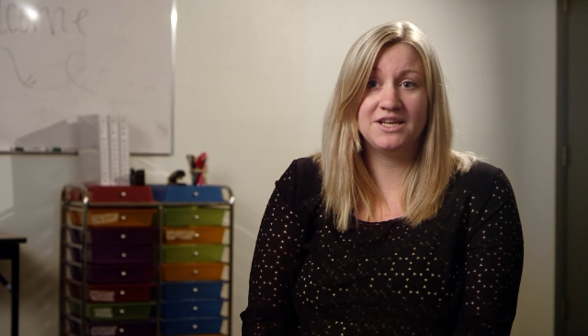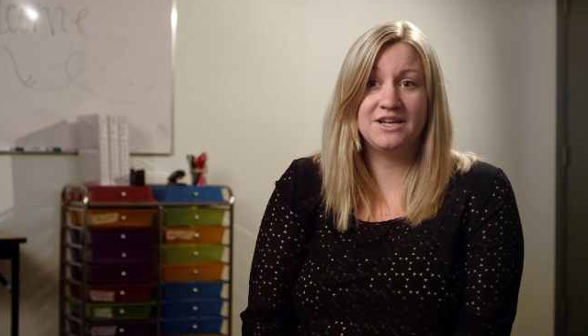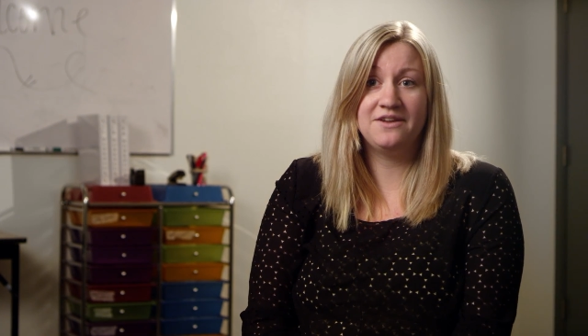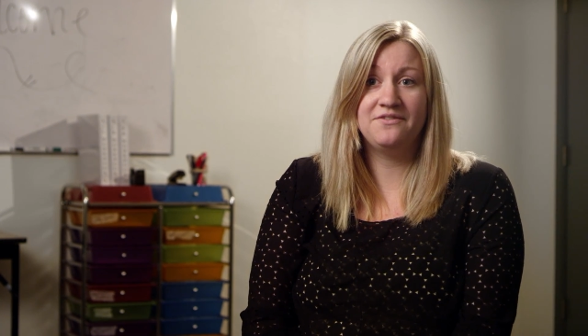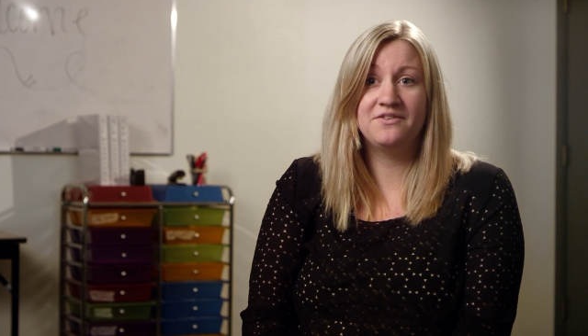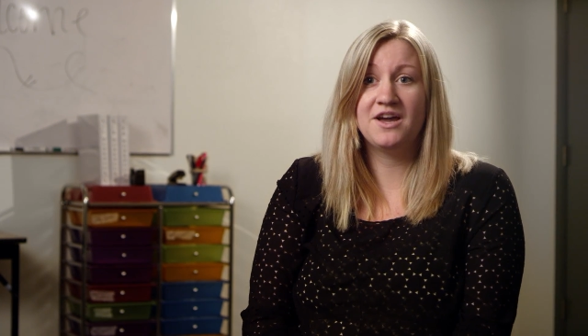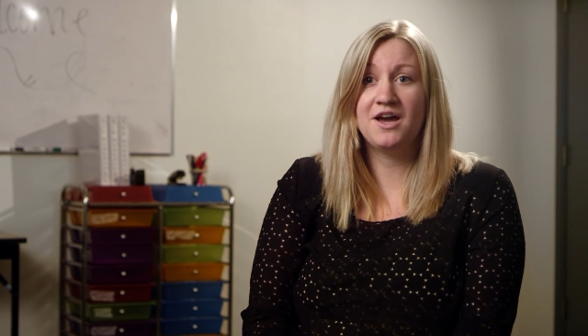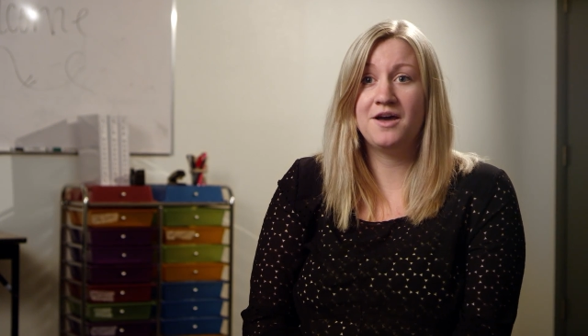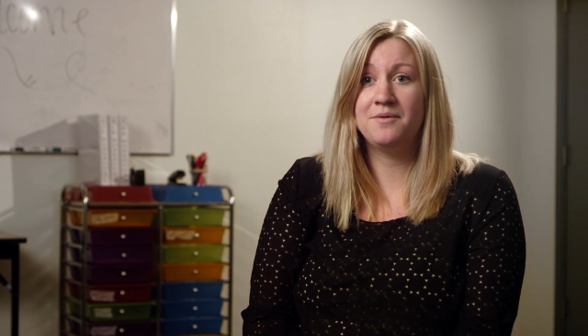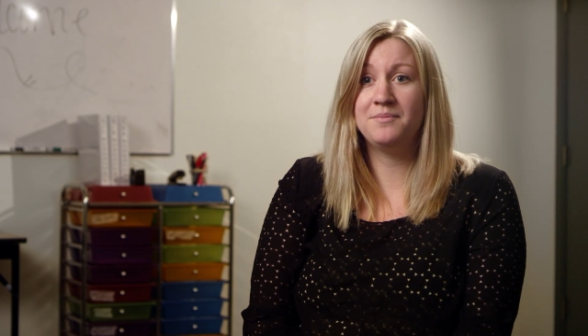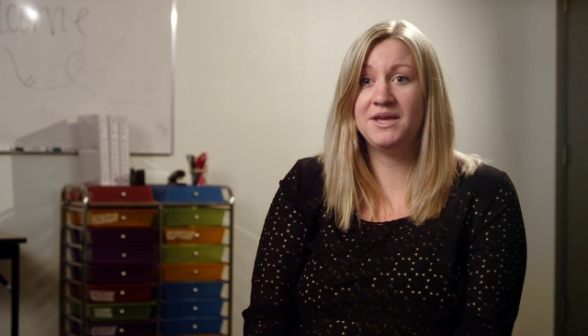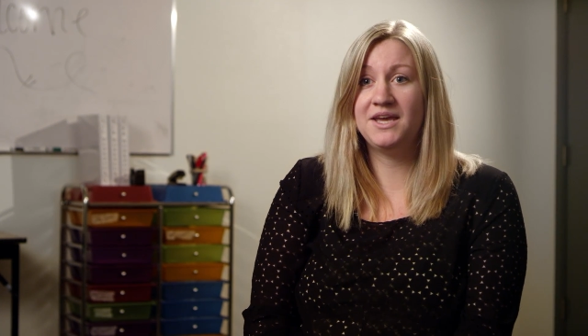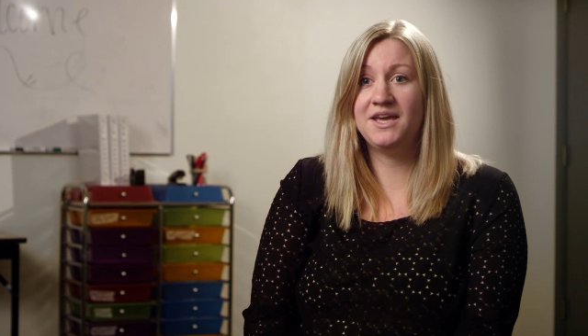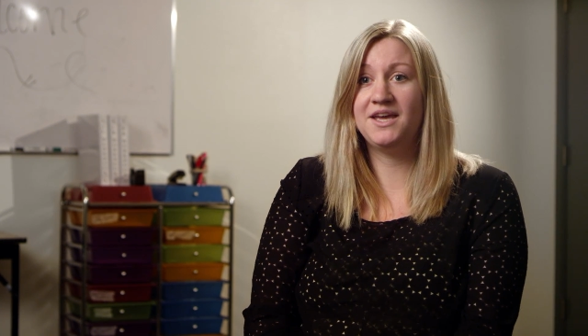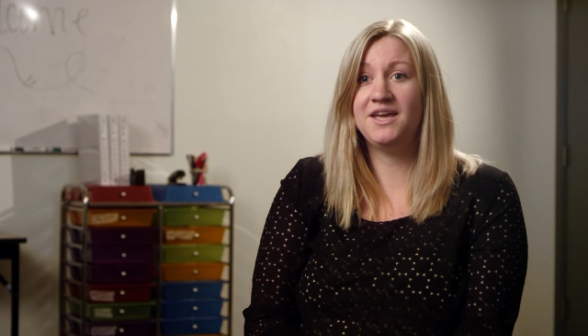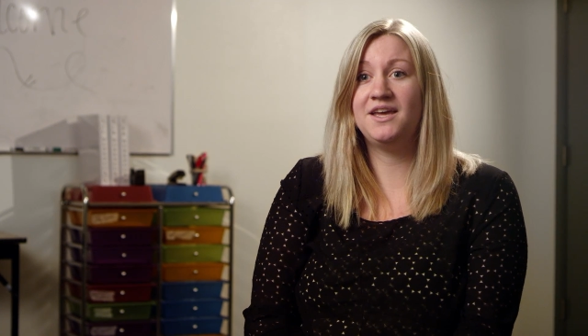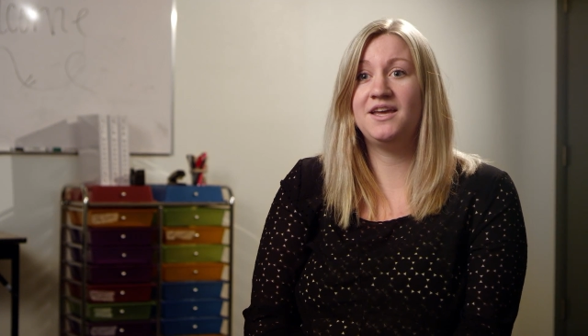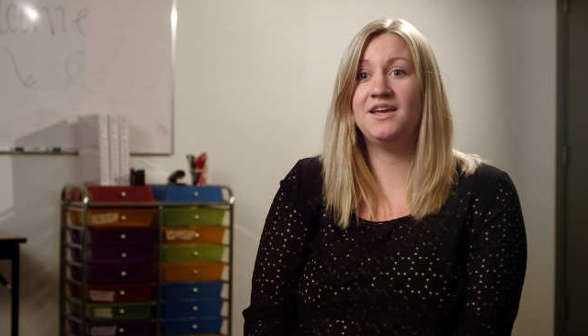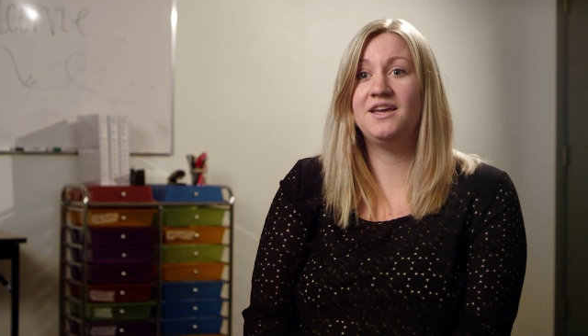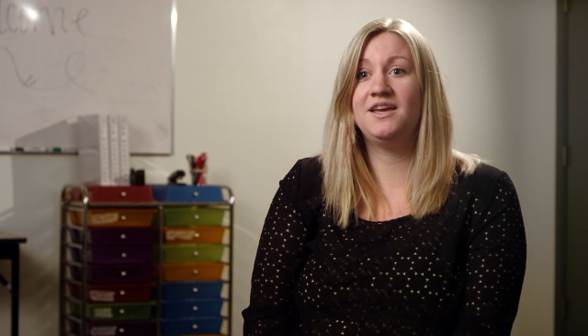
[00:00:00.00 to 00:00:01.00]
that have come
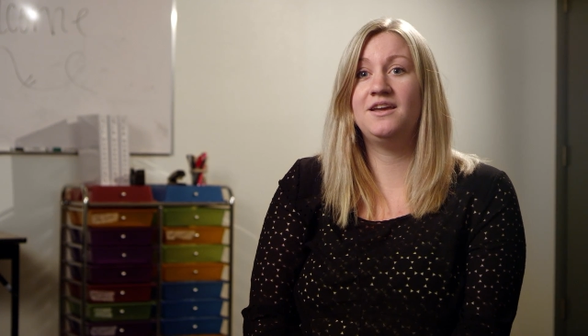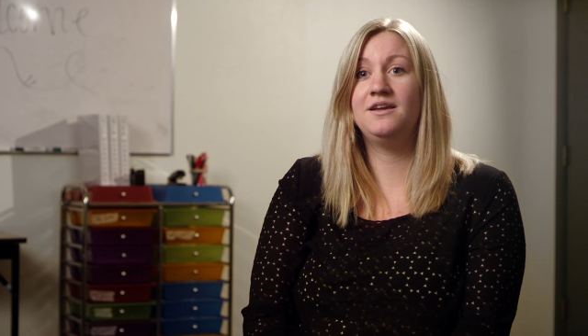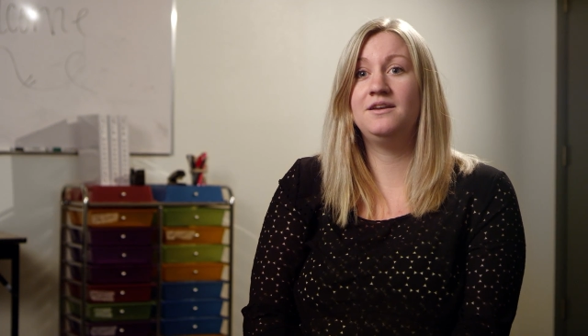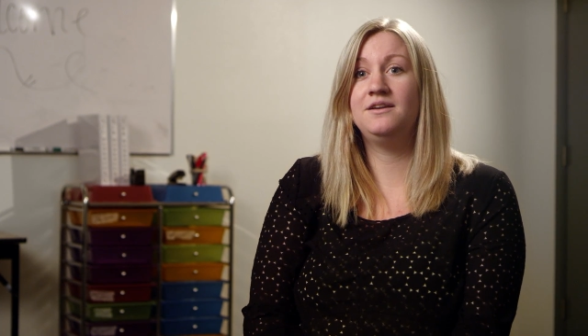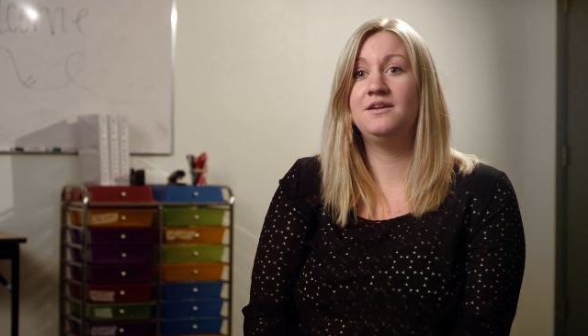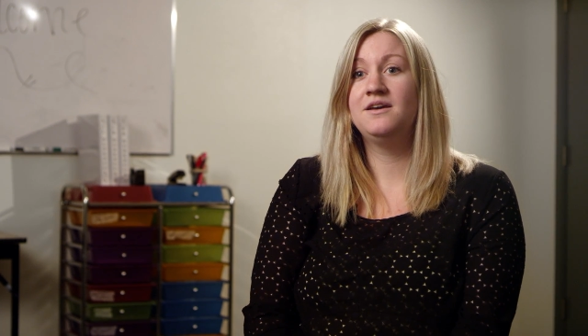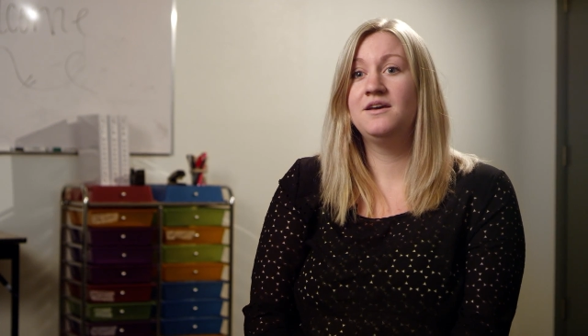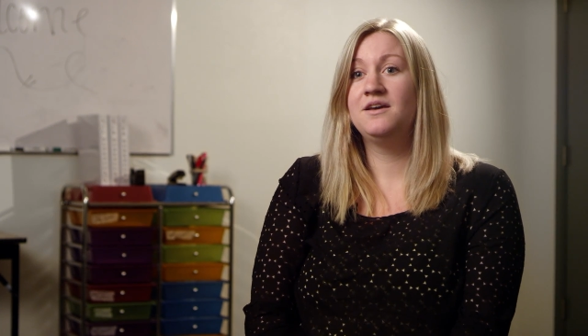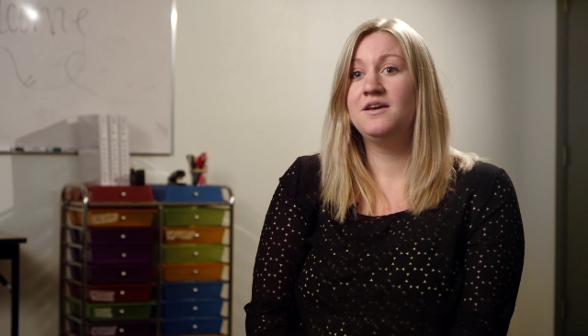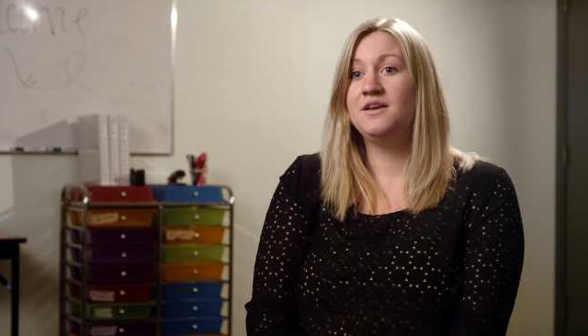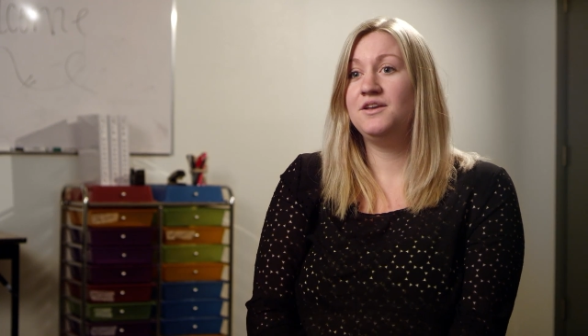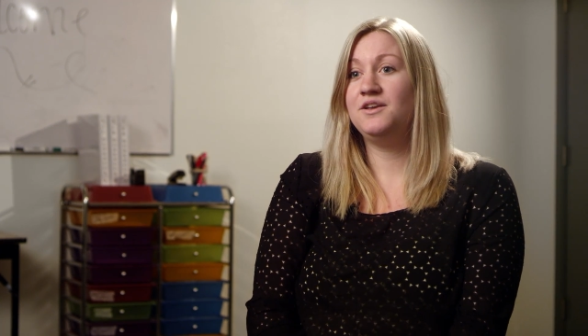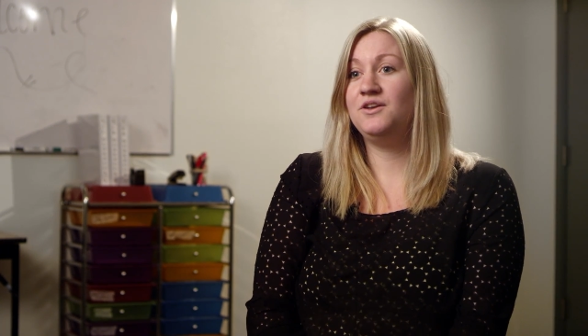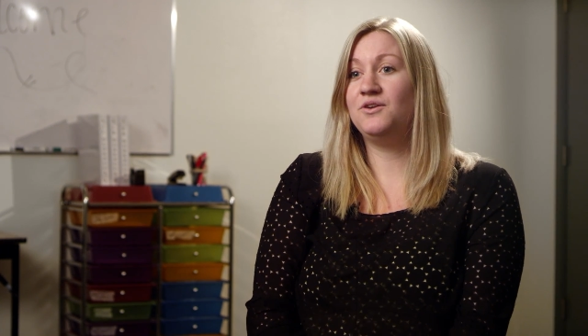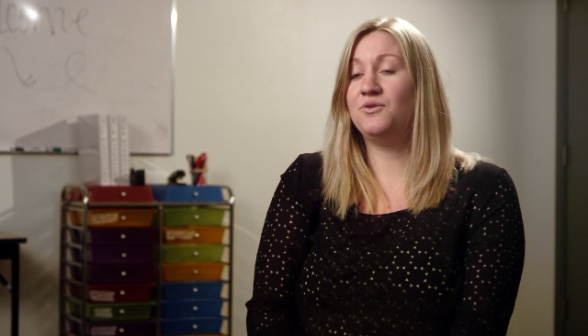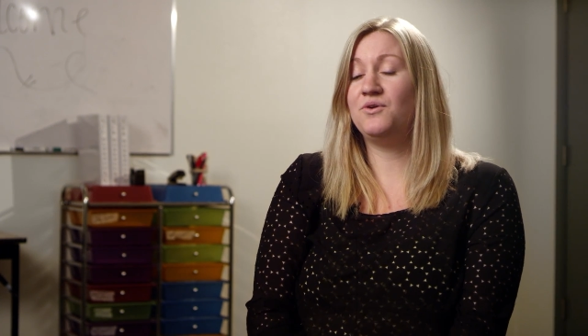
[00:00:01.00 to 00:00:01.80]
in. You